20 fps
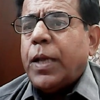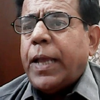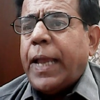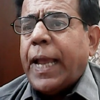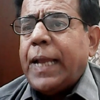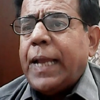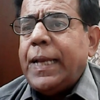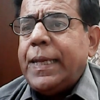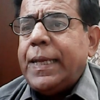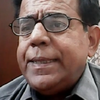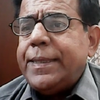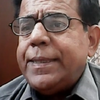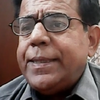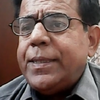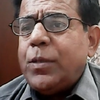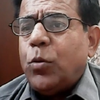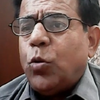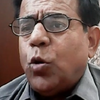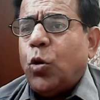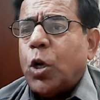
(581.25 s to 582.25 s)
L is
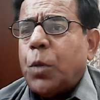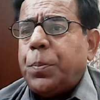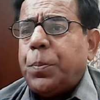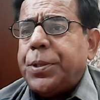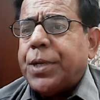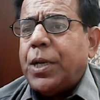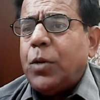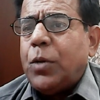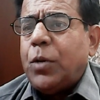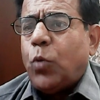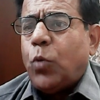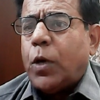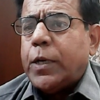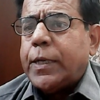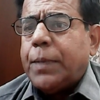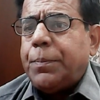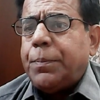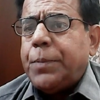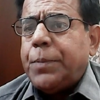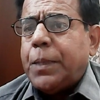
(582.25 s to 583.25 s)
the orbital
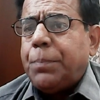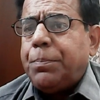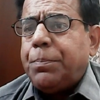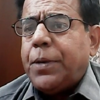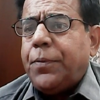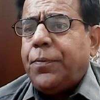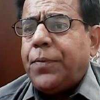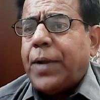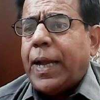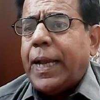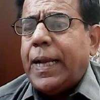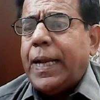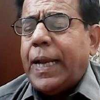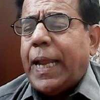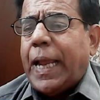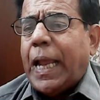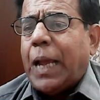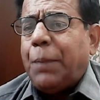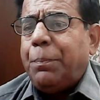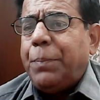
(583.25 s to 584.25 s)
quantum number while
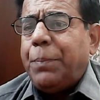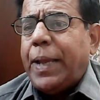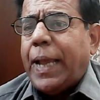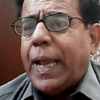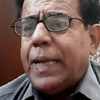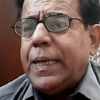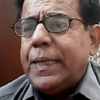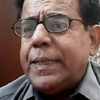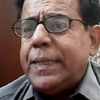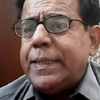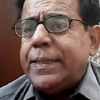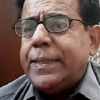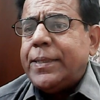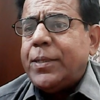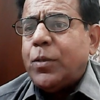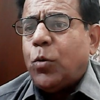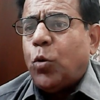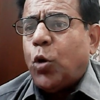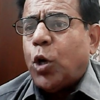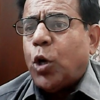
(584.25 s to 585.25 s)
ml is the
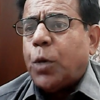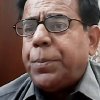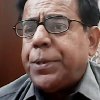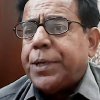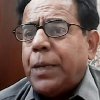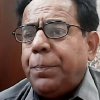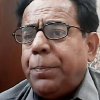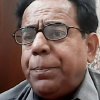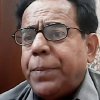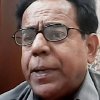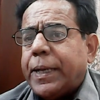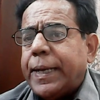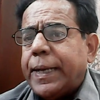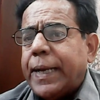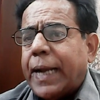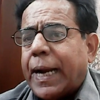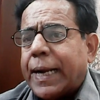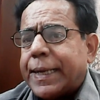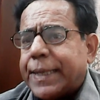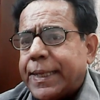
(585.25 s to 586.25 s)
orbital
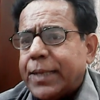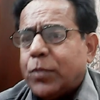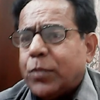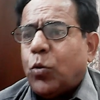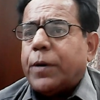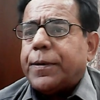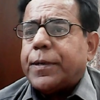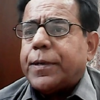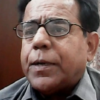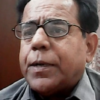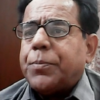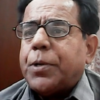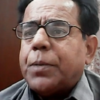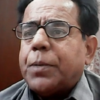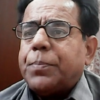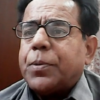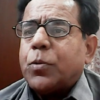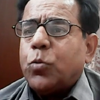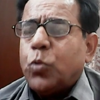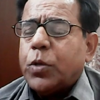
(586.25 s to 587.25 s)
magnetic quantum
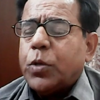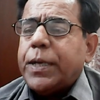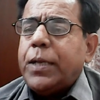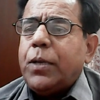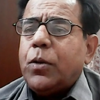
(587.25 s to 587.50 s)
number. Okay,